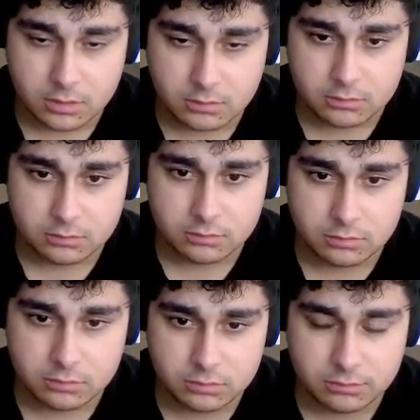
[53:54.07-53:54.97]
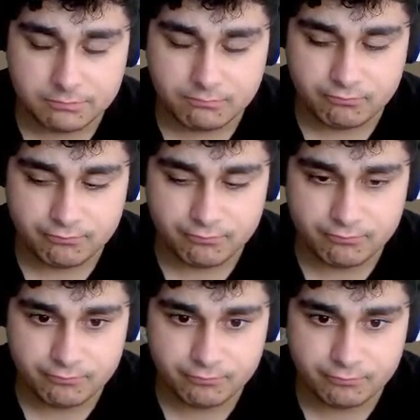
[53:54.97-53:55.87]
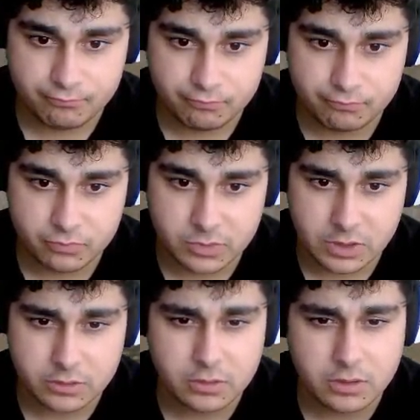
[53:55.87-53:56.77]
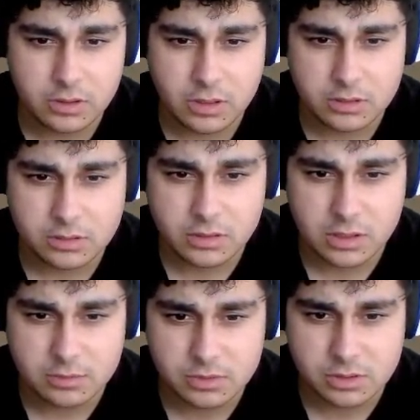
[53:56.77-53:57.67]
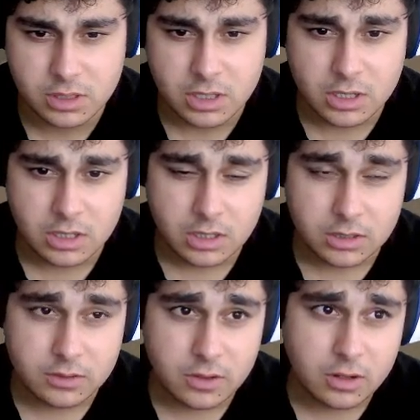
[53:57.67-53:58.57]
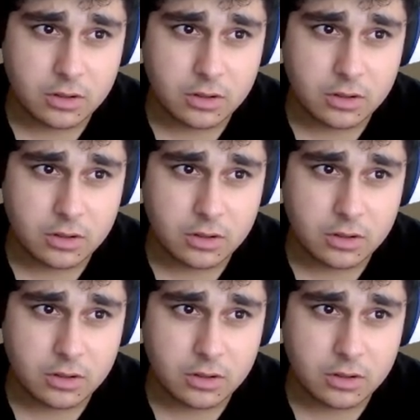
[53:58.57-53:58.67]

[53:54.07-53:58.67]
Mm, are there any other tips? There are a